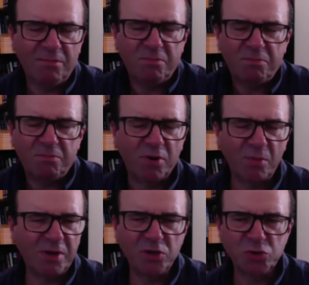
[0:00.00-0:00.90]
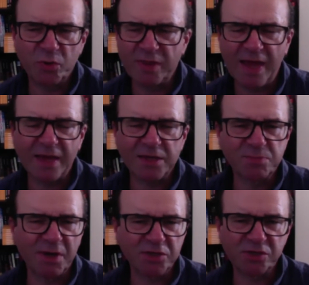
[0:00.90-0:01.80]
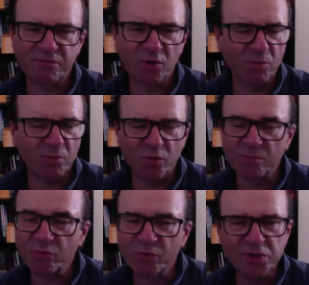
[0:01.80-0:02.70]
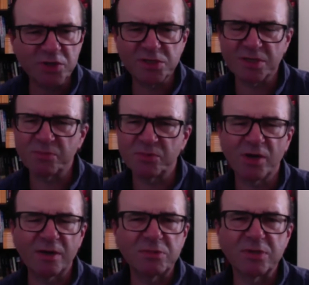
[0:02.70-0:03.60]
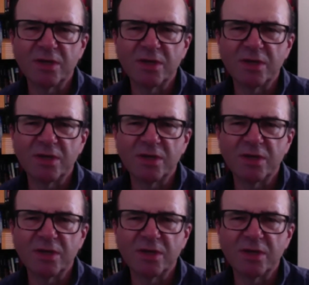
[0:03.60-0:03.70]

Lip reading: probably enjoy that as much, if not more, than preaching sometimes.